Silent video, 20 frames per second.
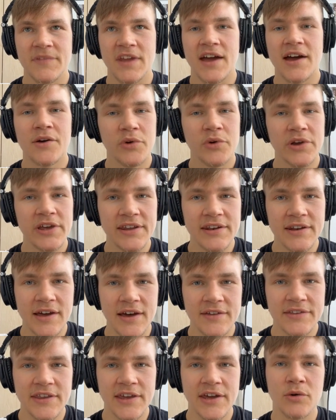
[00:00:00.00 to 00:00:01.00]

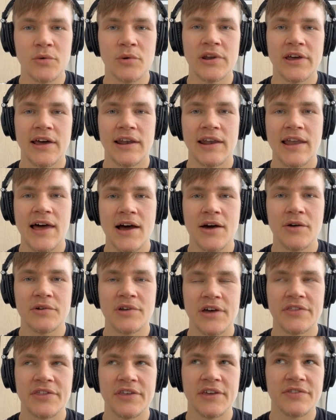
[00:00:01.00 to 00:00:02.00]
arena, they only allowed,
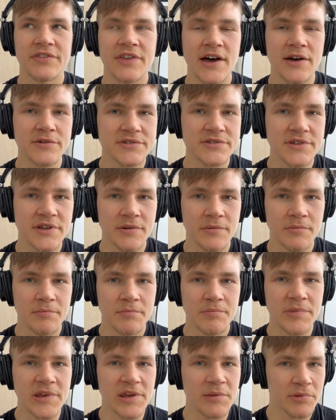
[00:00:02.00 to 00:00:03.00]
I think, 1,000
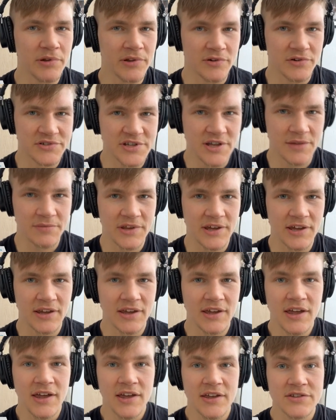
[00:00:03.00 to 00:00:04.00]
people or something.
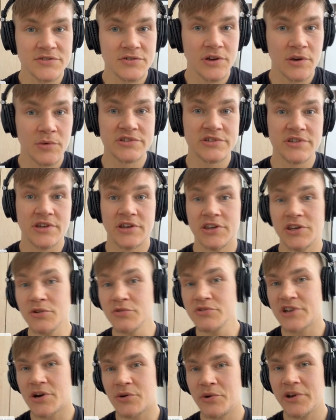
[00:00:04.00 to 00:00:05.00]
So it was a
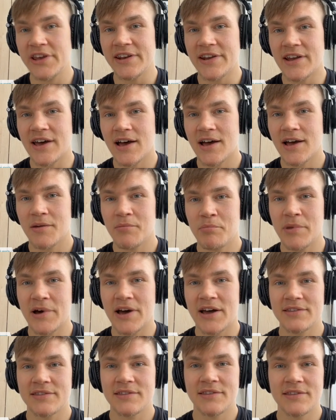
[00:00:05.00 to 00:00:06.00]
huge arena,
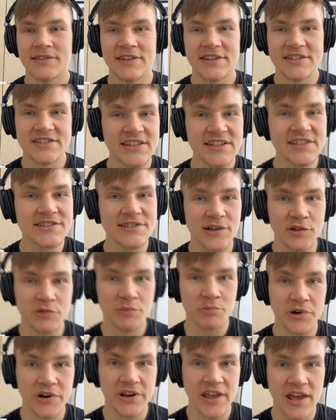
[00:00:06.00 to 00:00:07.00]
but the seats
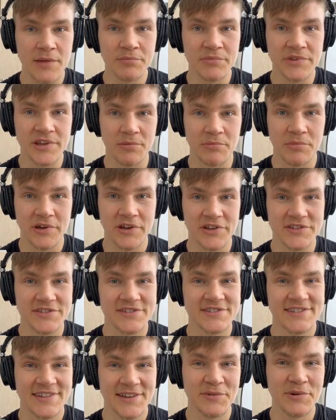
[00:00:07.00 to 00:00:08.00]
looked pretty empty
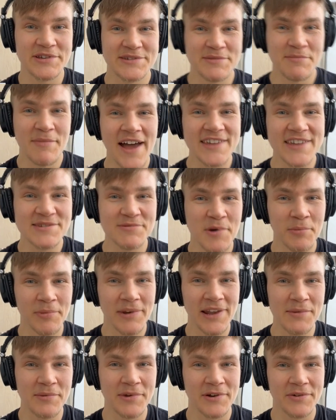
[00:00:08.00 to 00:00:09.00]
because there was a maximum
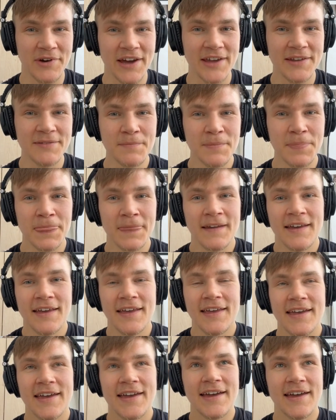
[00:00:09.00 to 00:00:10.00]
limit, right?
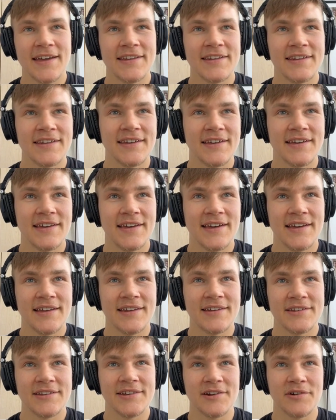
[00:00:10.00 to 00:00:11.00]
And
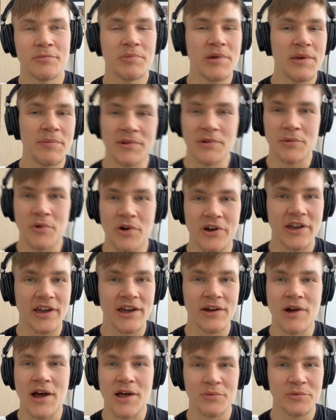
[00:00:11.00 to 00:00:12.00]
you know, people walking
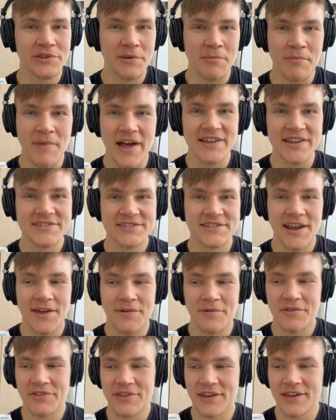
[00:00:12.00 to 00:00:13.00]
around with the masks and
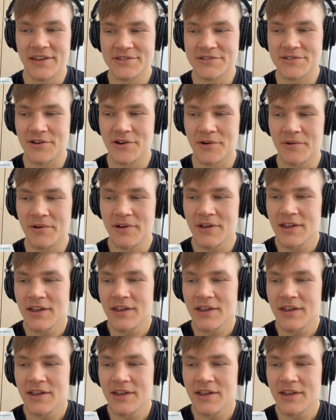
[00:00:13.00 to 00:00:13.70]
everything. So